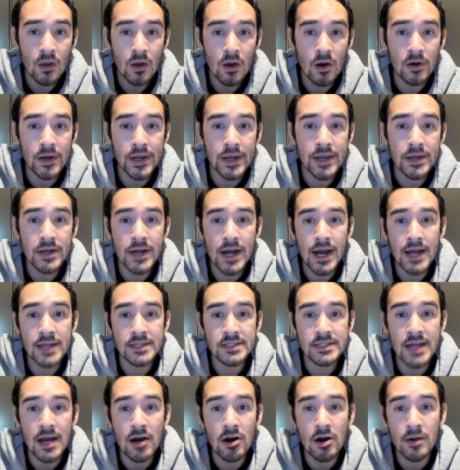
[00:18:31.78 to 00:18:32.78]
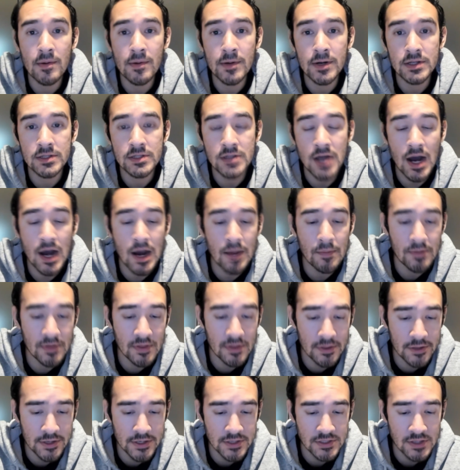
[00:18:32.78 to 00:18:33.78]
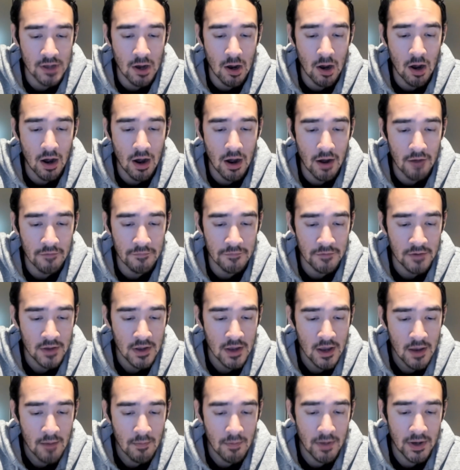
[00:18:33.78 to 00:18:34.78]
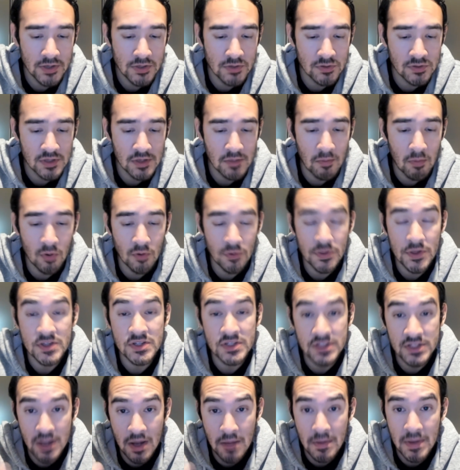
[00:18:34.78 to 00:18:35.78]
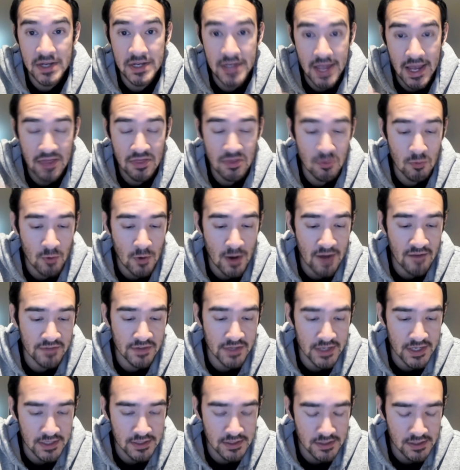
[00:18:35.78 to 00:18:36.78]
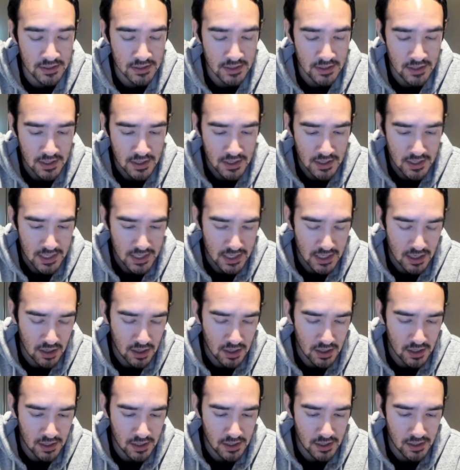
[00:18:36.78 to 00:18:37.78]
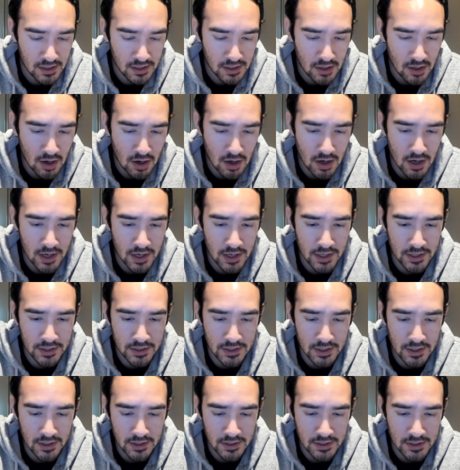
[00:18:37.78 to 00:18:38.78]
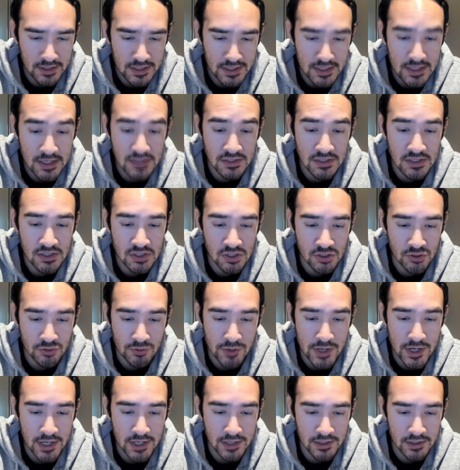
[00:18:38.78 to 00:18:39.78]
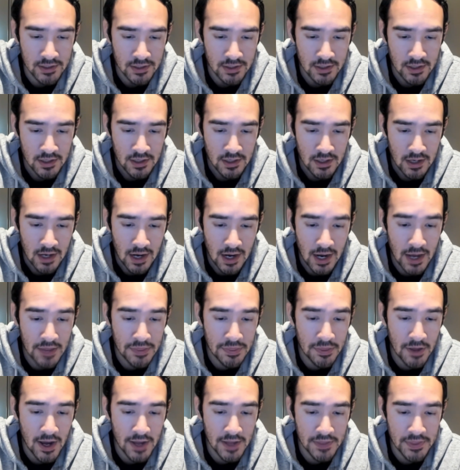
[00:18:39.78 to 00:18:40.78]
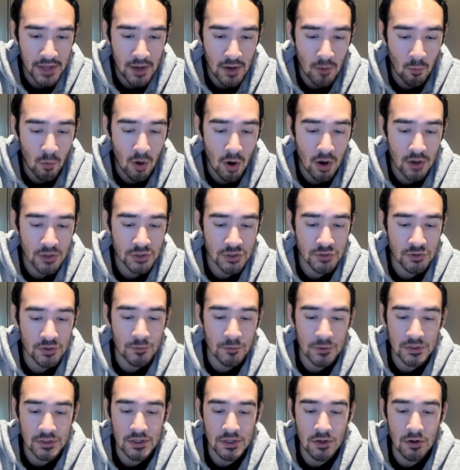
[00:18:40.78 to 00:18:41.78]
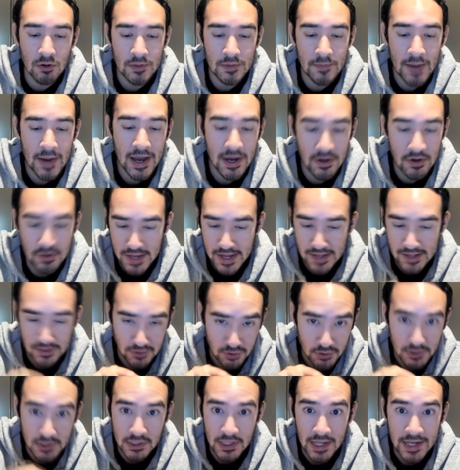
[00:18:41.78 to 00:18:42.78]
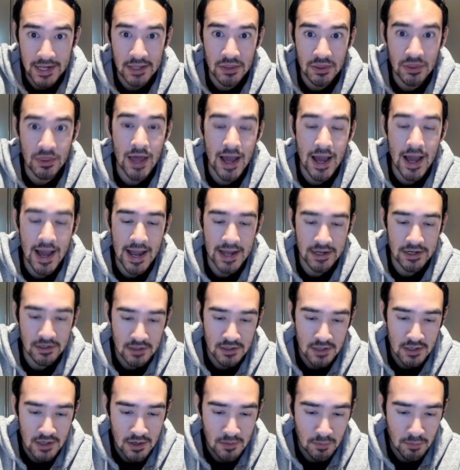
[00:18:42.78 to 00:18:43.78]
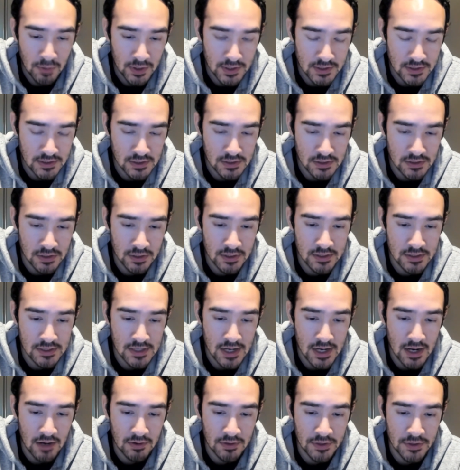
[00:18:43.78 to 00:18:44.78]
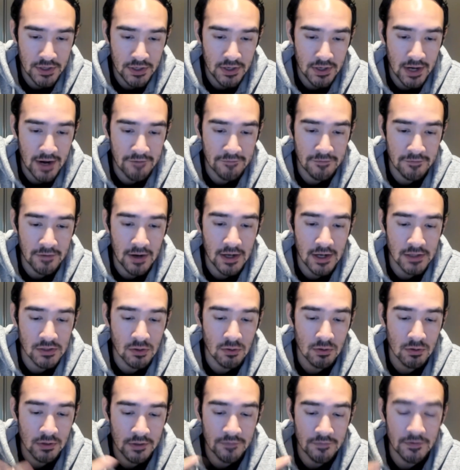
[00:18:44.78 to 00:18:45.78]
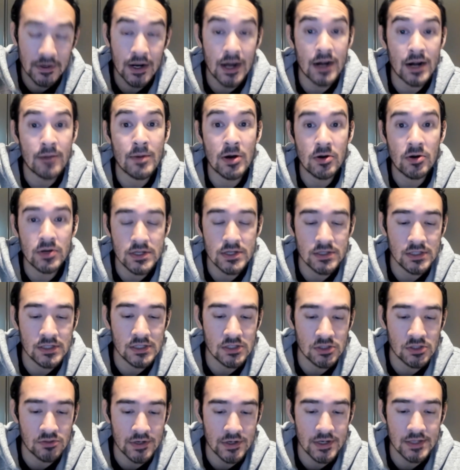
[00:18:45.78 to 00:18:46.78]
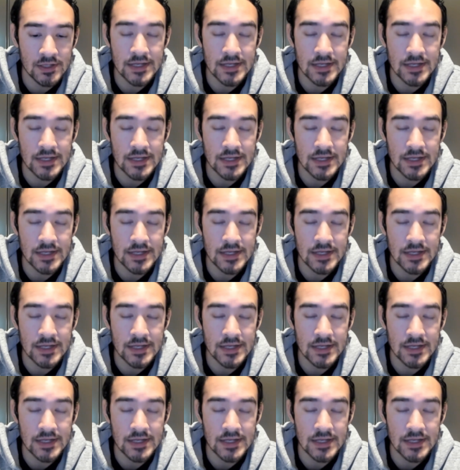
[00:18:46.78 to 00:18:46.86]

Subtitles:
Okay, you guys, now I'm going to top this off by using both the Summit and the Revenant on Easy Street. I thought that Wall Street was the only pattern that looked like that, but as it turns out, I totally forgot about Easy Street.